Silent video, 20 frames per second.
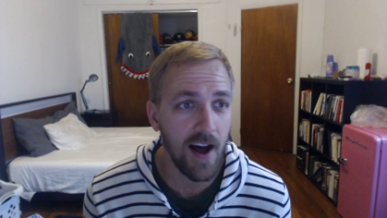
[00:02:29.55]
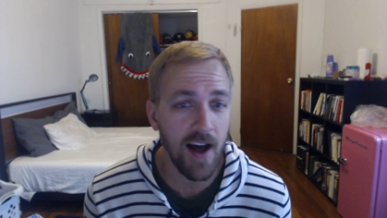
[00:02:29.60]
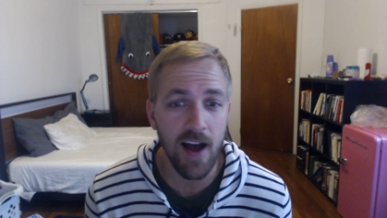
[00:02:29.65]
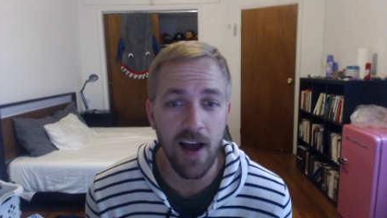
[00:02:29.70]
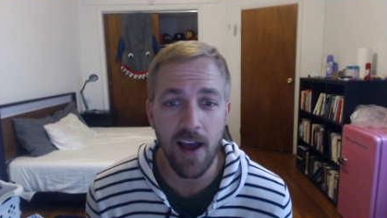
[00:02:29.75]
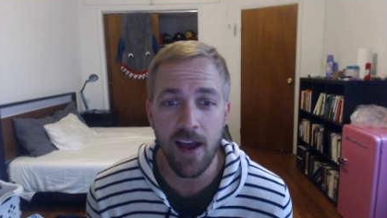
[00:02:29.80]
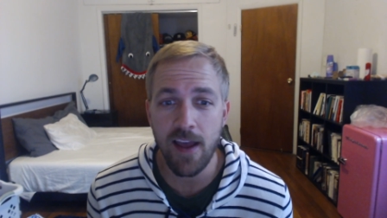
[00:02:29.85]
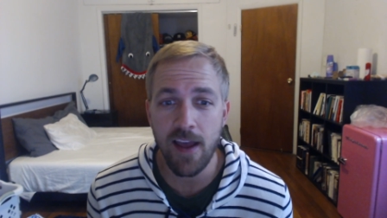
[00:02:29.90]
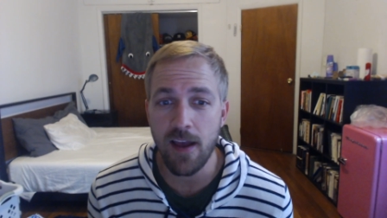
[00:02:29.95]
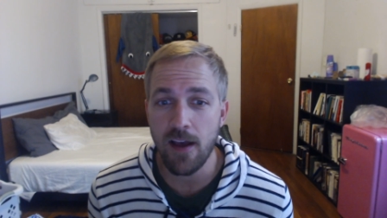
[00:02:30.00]

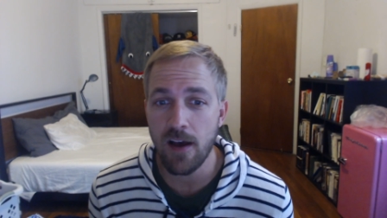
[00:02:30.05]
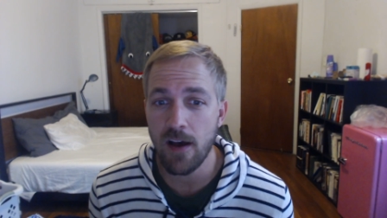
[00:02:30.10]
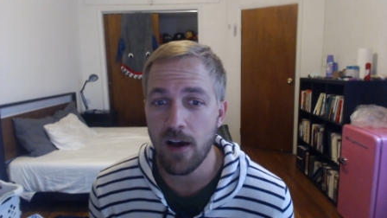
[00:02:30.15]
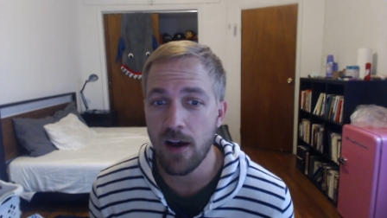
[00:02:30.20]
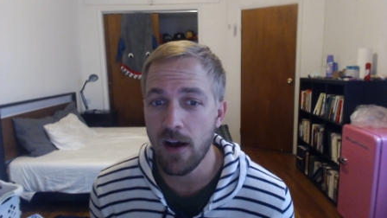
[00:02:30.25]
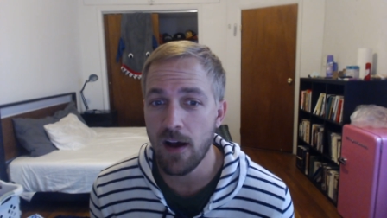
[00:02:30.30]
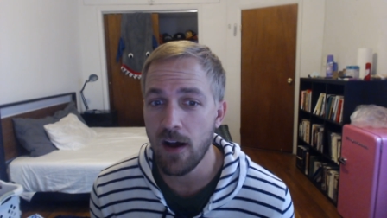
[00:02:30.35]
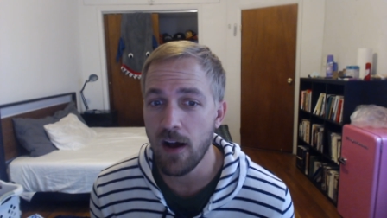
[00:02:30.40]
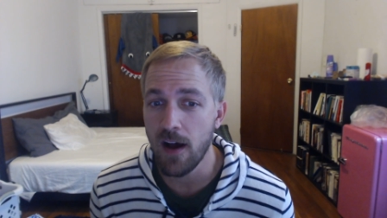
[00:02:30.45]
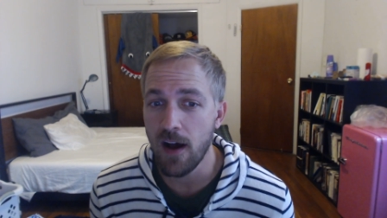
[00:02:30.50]
I
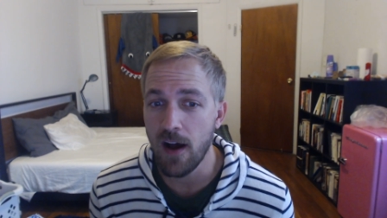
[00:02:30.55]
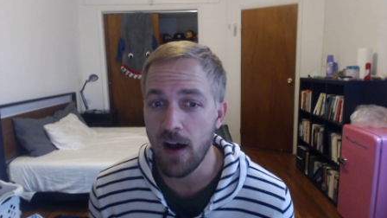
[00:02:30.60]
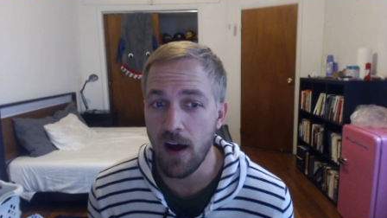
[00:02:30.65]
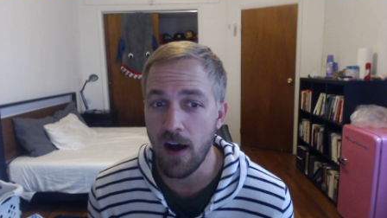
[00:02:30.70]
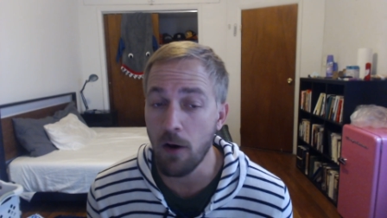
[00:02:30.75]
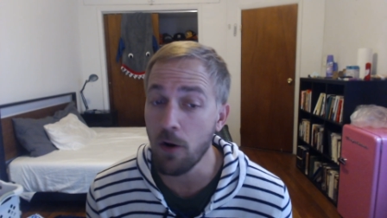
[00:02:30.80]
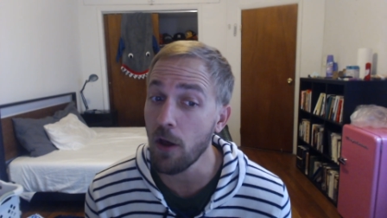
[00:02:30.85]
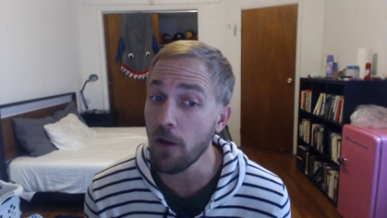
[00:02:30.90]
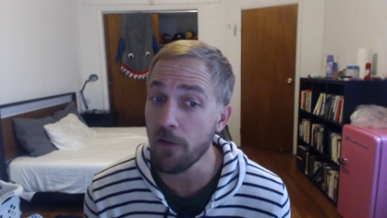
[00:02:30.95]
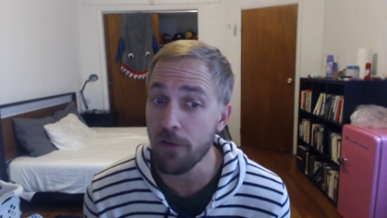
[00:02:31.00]

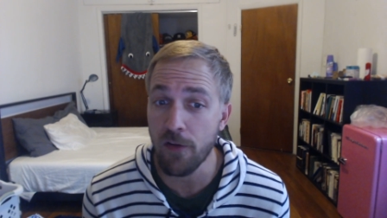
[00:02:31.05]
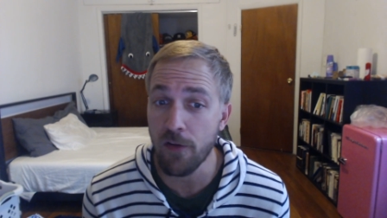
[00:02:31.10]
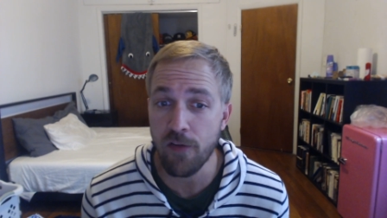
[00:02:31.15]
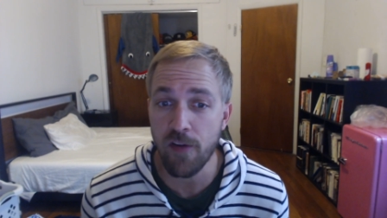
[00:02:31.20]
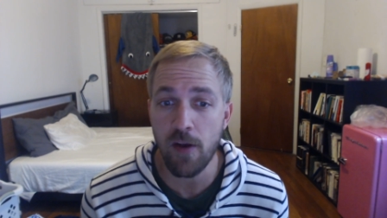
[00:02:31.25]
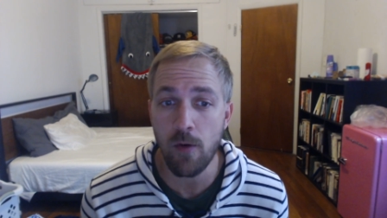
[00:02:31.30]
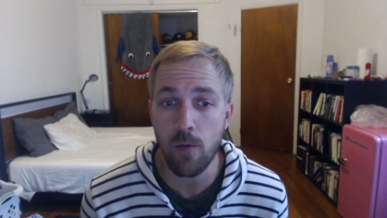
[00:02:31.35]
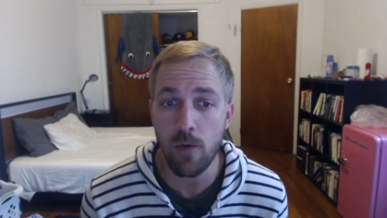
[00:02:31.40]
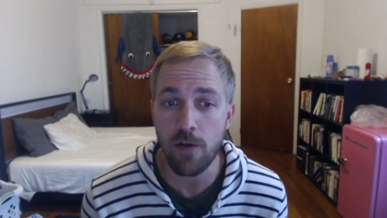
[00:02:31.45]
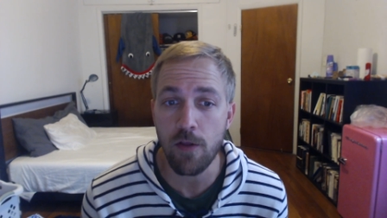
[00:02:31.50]
would also
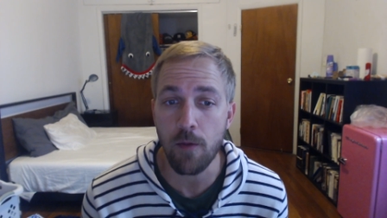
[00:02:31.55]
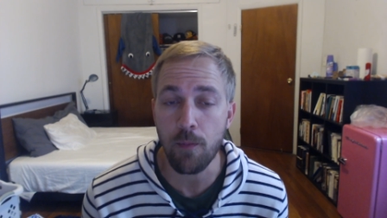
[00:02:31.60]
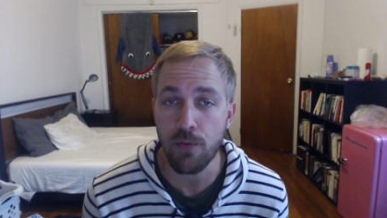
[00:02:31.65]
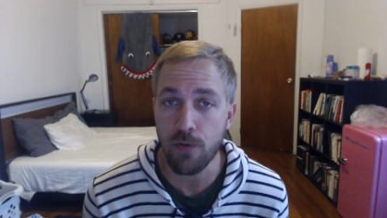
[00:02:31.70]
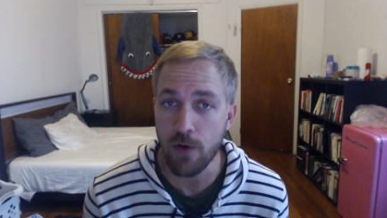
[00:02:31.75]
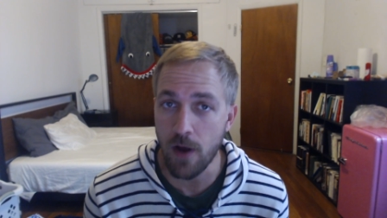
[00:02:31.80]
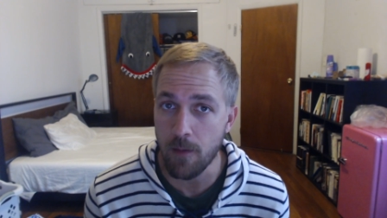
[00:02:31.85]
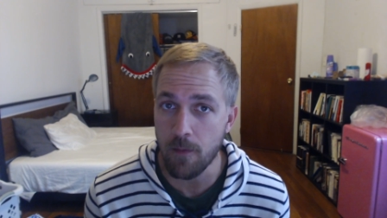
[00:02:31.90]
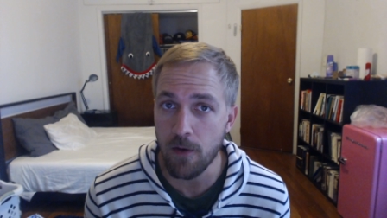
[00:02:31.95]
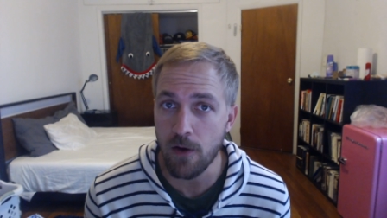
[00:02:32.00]
say one of the
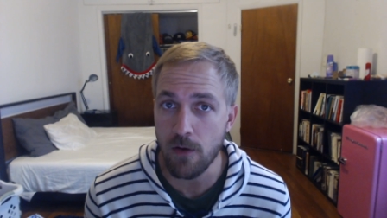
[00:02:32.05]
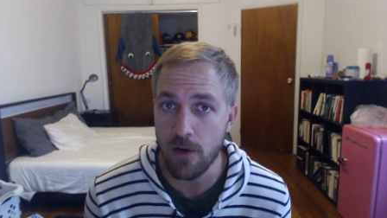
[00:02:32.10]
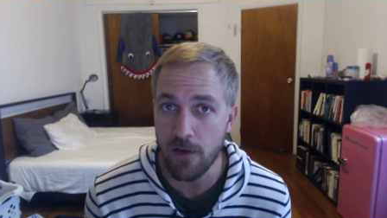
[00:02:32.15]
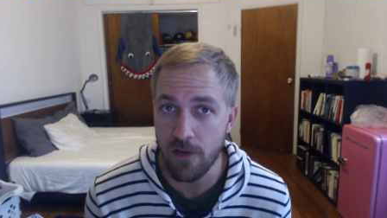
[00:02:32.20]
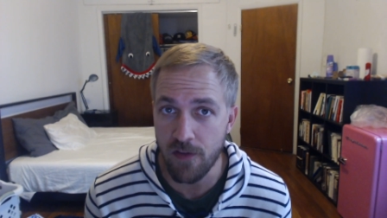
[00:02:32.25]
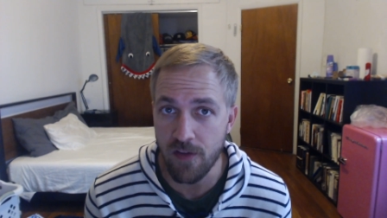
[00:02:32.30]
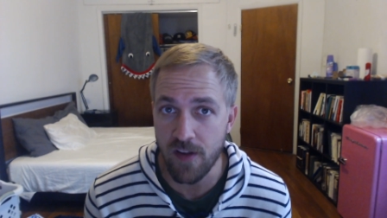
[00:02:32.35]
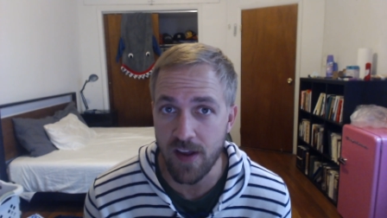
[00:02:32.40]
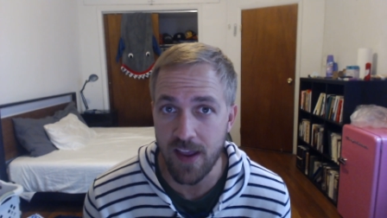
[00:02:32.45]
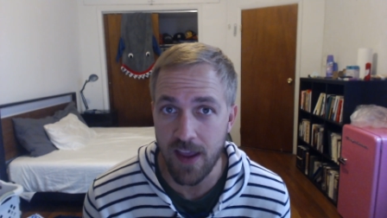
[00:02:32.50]
primary
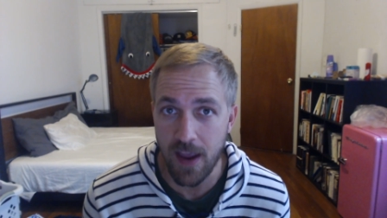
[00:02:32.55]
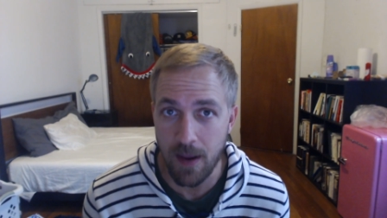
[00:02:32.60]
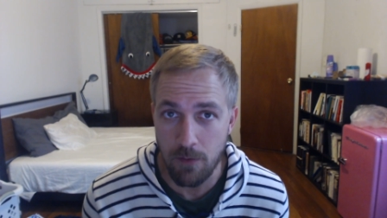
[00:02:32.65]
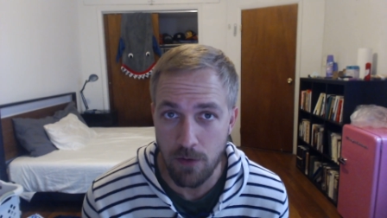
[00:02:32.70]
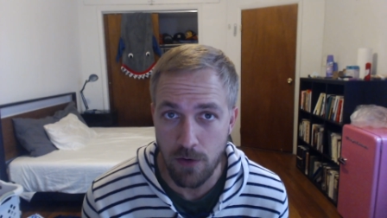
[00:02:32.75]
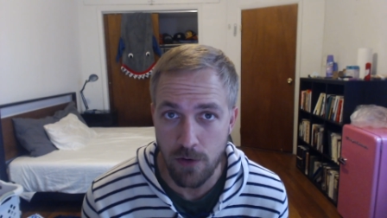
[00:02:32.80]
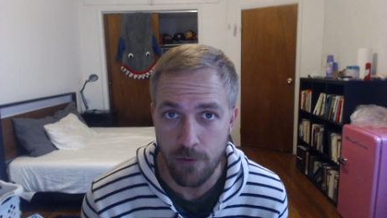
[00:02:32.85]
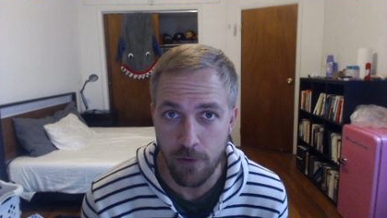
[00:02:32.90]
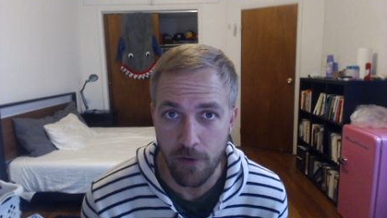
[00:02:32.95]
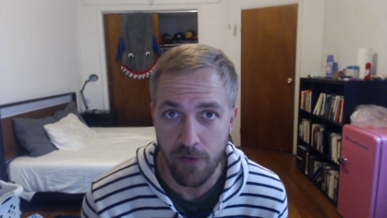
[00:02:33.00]
reasons I came
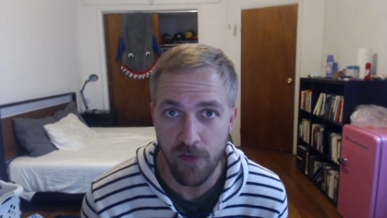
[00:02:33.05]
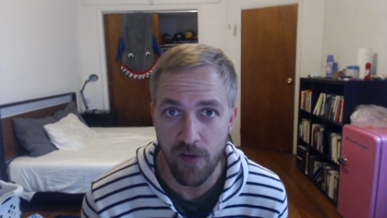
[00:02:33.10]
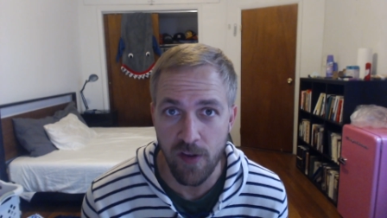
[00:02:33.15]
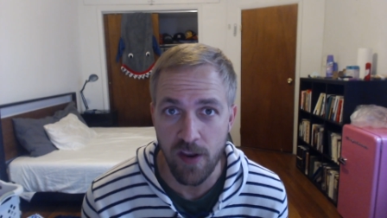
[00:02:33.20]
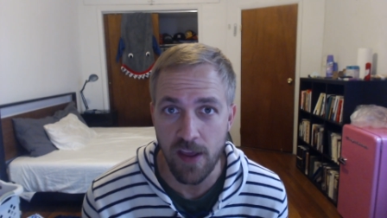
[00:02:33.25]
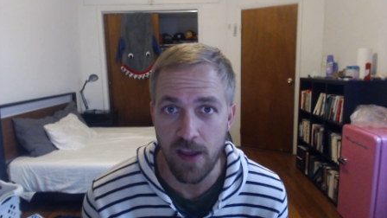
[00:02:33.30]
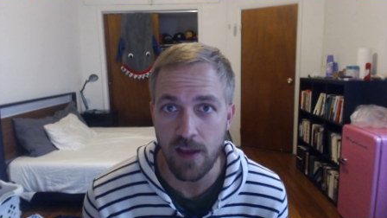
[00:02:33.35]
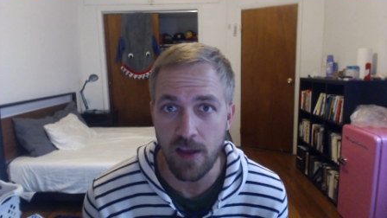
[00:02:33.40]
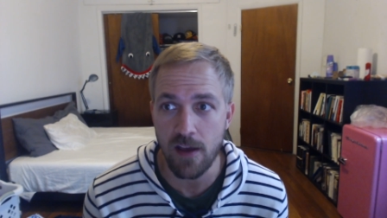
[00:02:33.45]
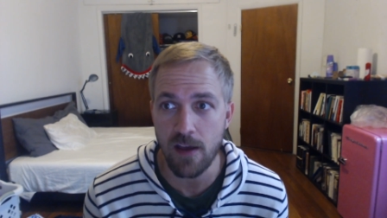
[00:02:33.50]
to New York
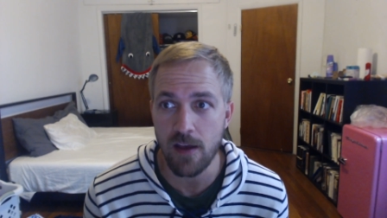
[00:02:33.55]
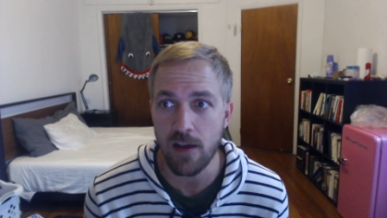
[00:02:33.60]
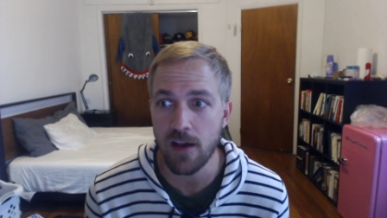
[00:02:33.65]
City